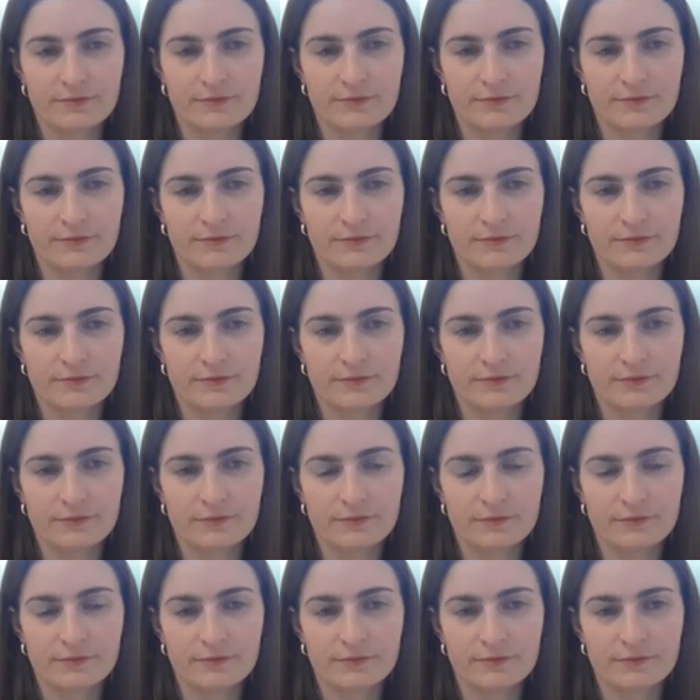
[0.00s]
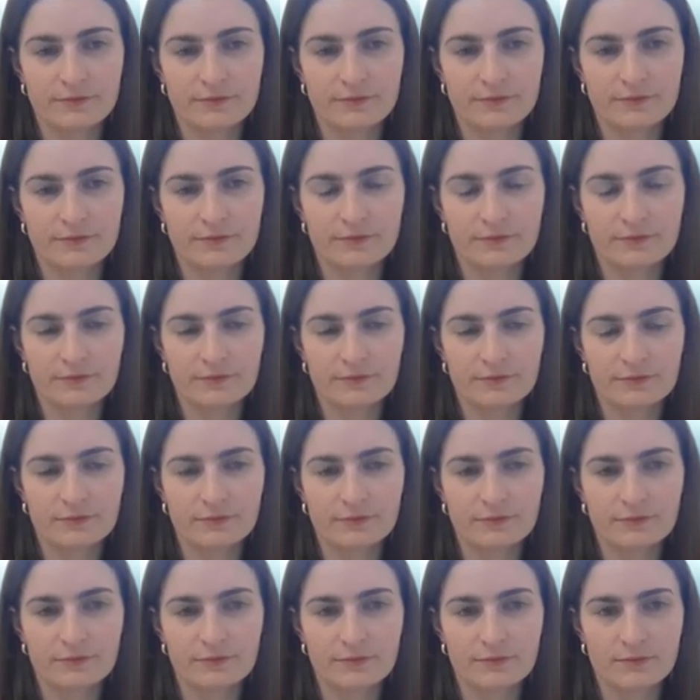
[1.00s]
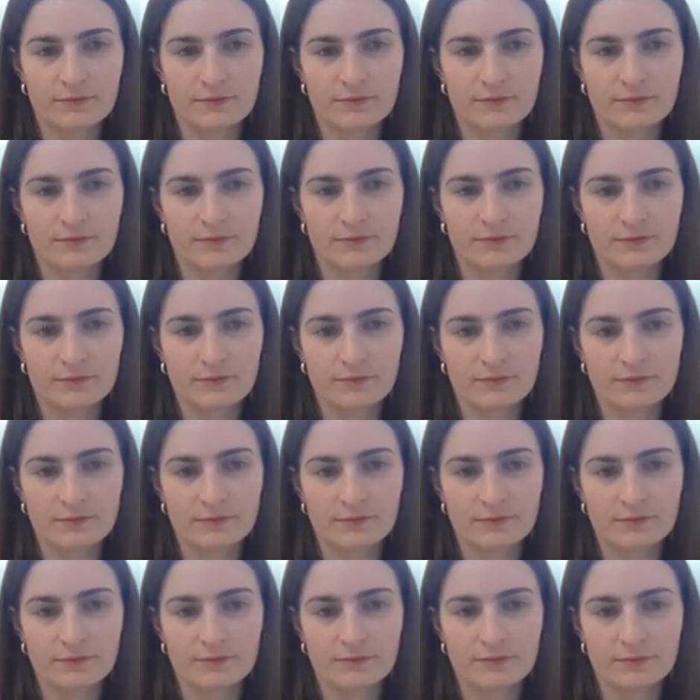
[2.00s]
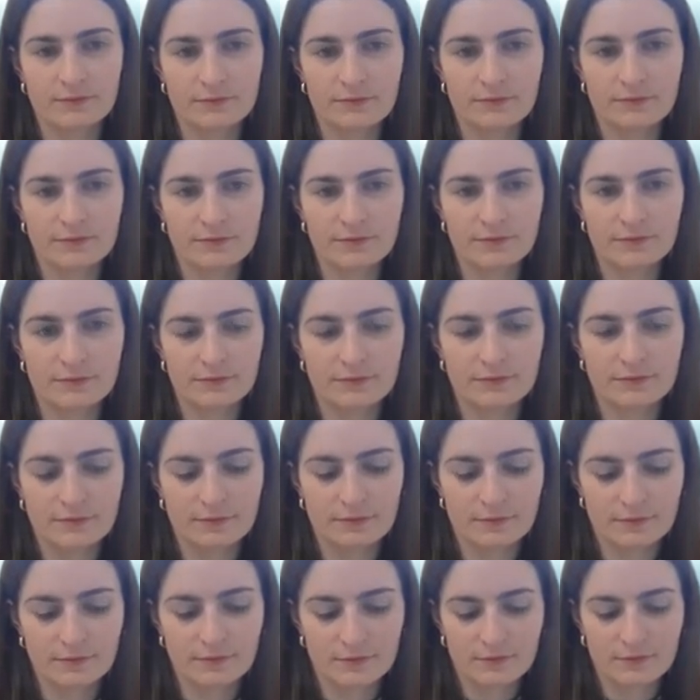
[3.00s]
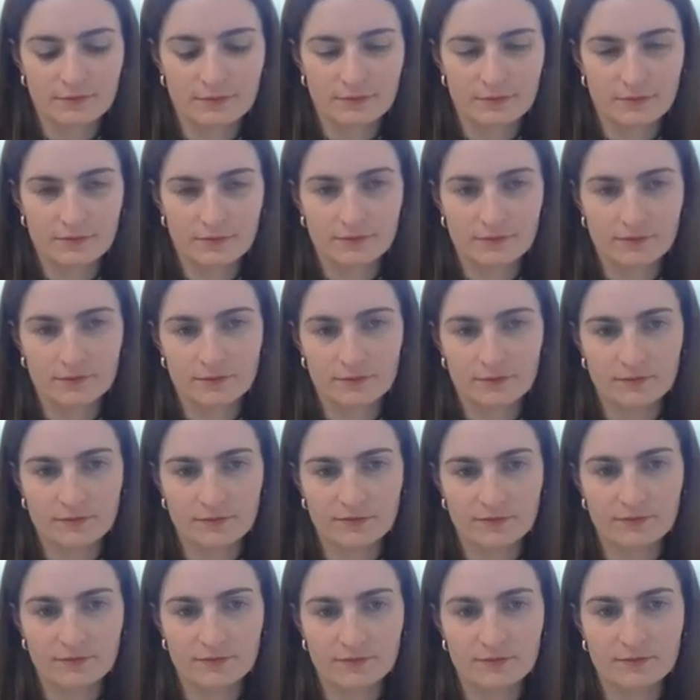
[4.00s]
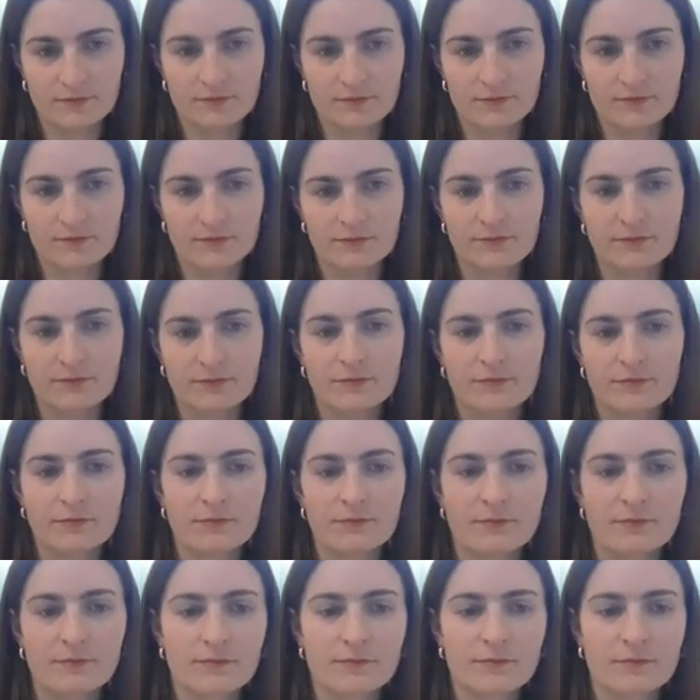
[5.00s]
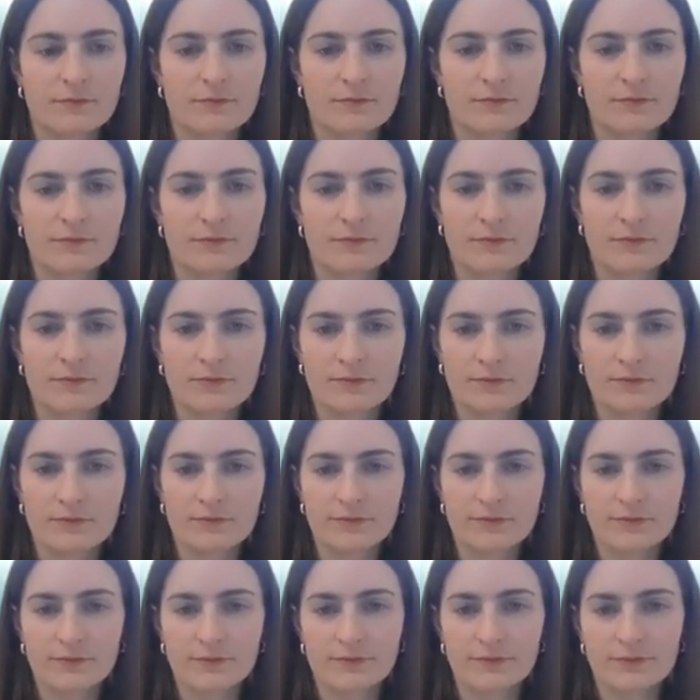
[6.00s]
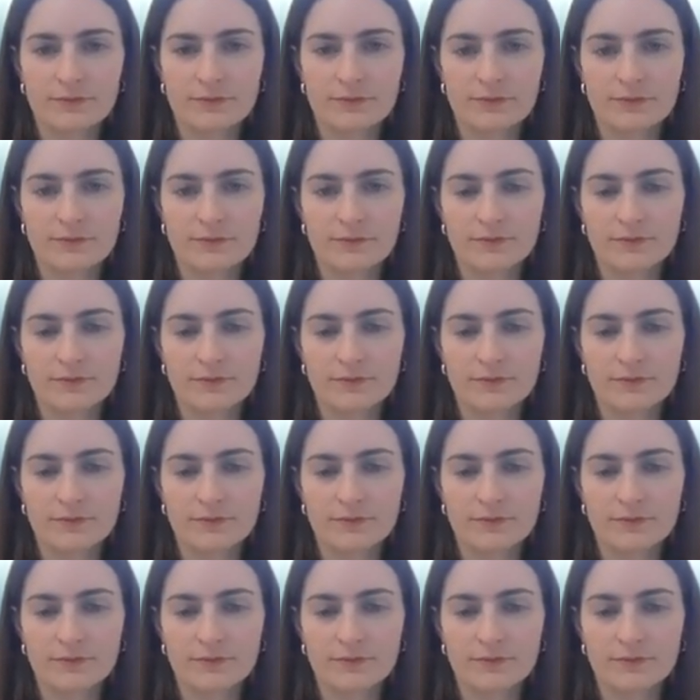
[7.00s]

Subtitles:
[no speech]